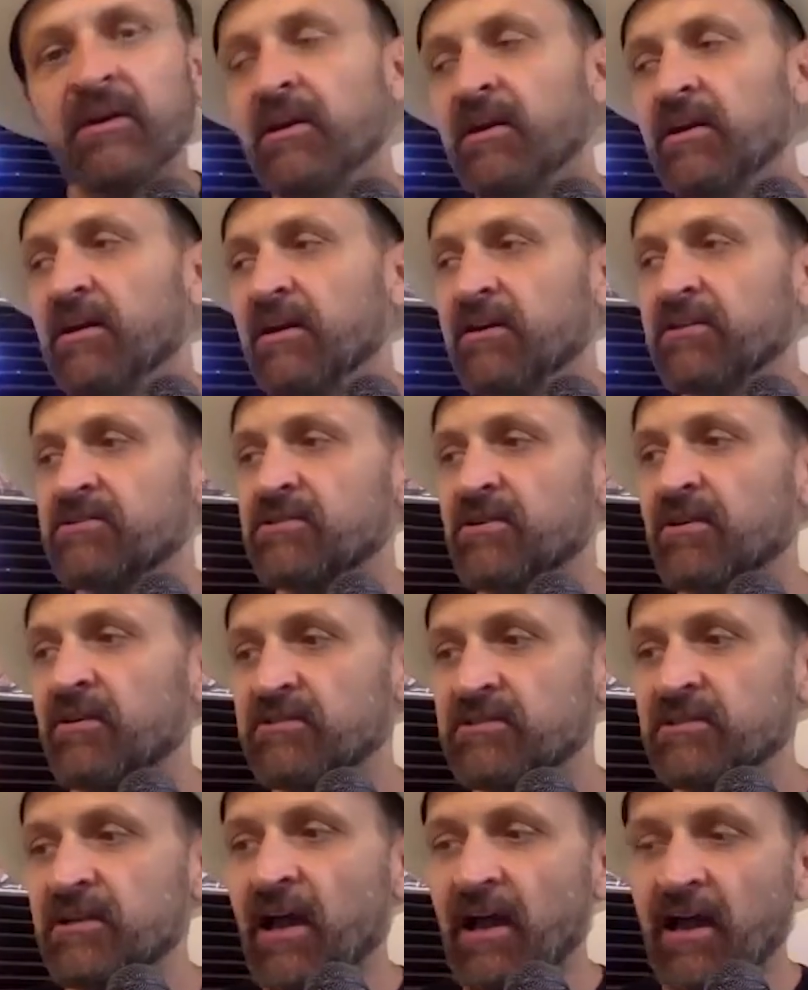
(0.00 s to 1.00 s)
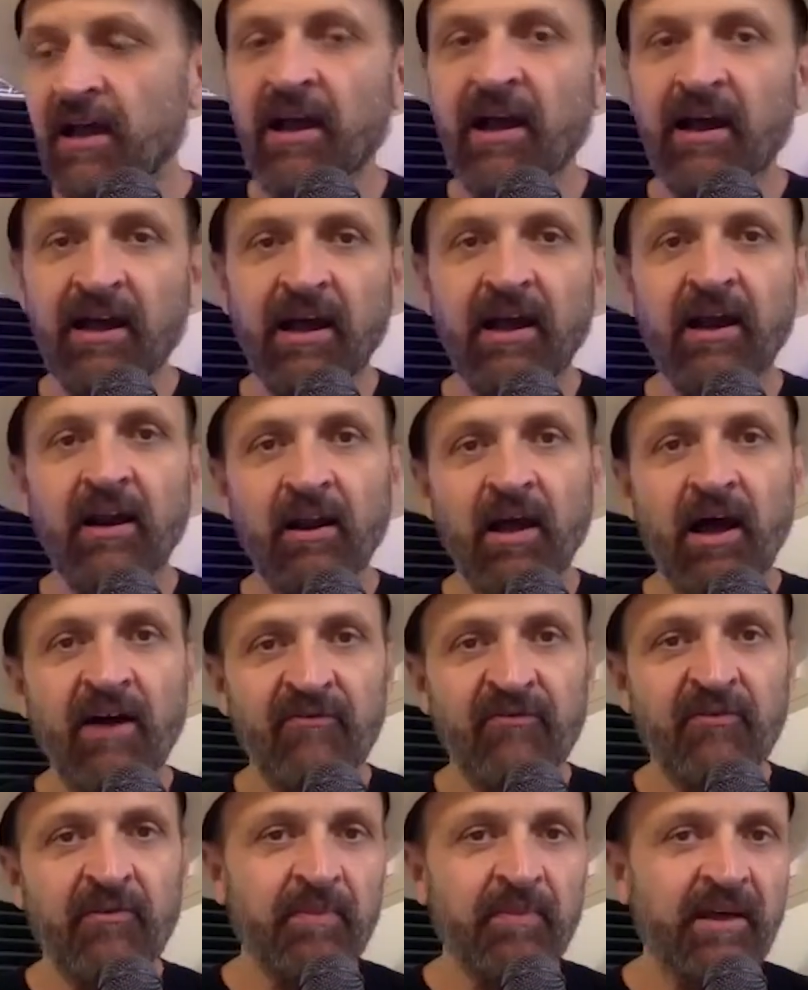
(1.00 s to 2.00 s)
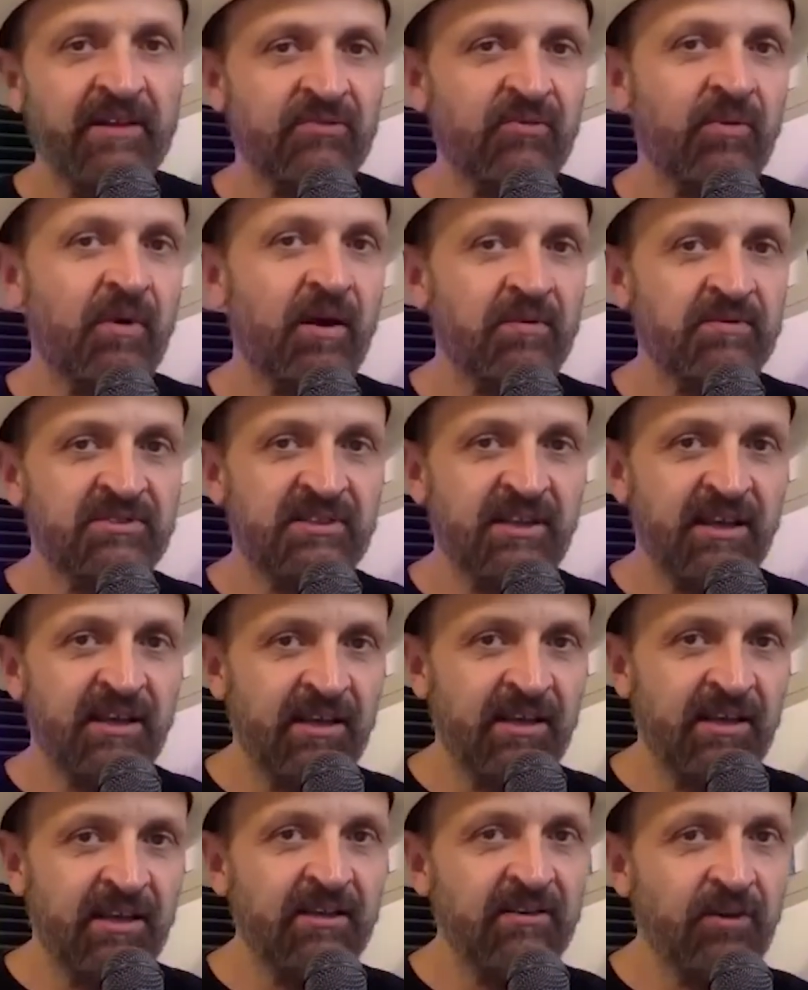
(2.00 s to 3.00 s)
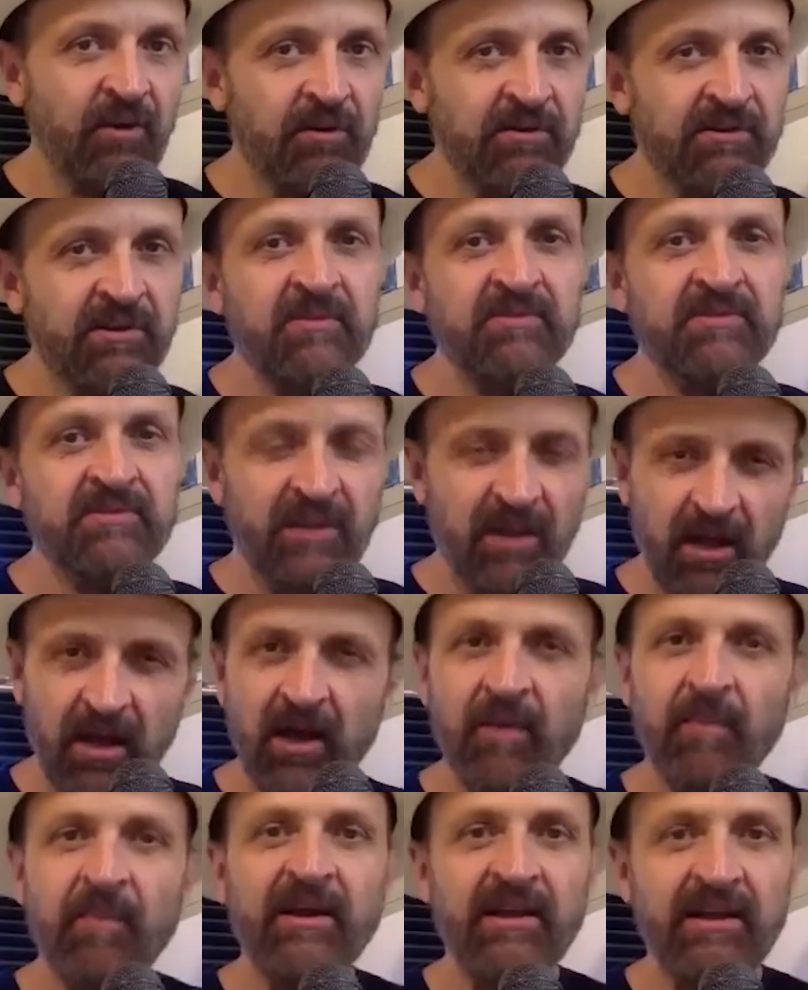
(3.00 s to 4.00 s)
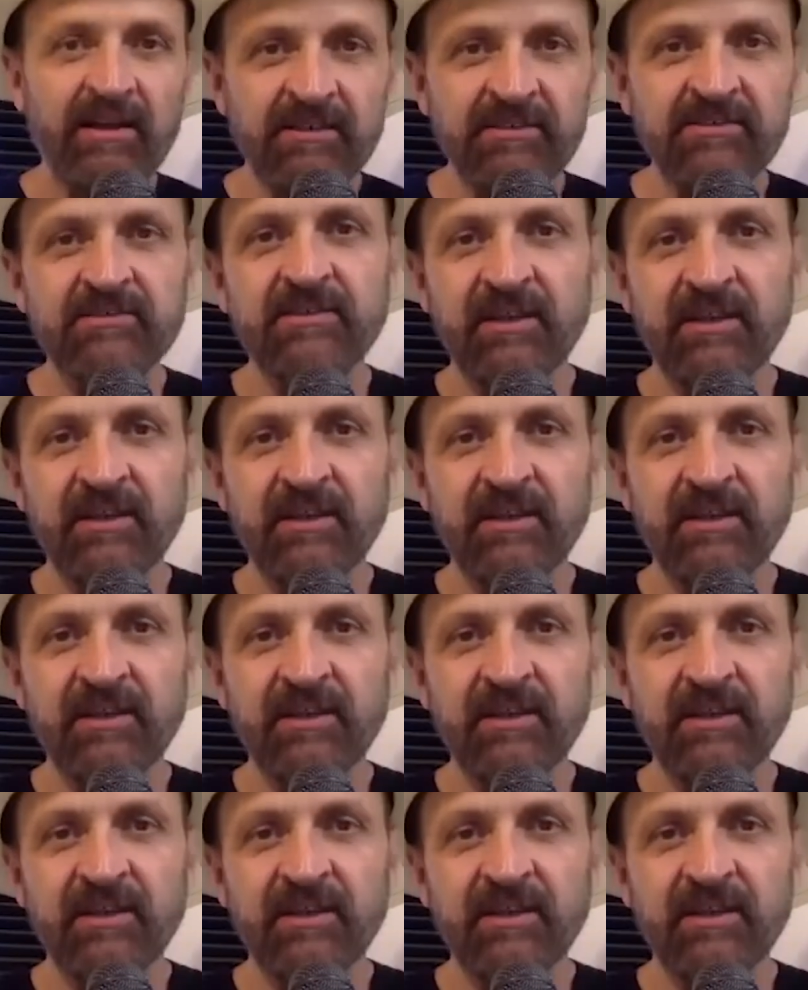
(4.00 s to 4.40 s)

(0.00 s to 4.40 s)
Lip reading: Yeah. And so I got a lot from, that's what I was thinking the whole time. I was like, oh man, he's